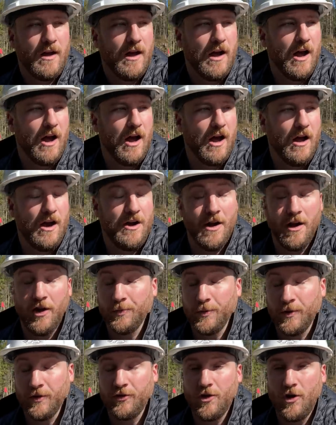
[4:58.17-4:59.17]
Uh, and Hot
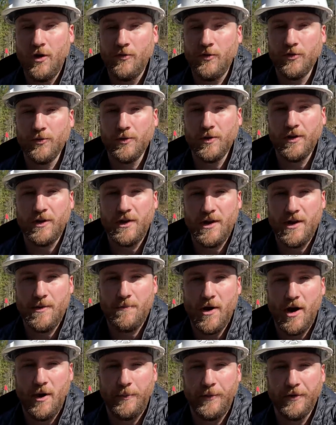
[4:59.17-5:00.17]
Springs Cove is a really
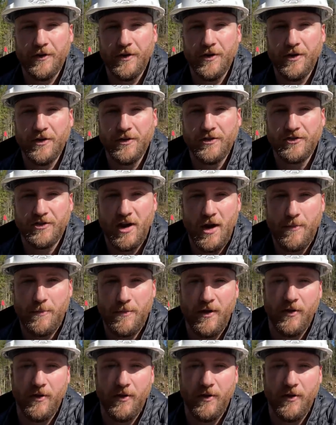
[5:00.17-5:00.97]
popular stop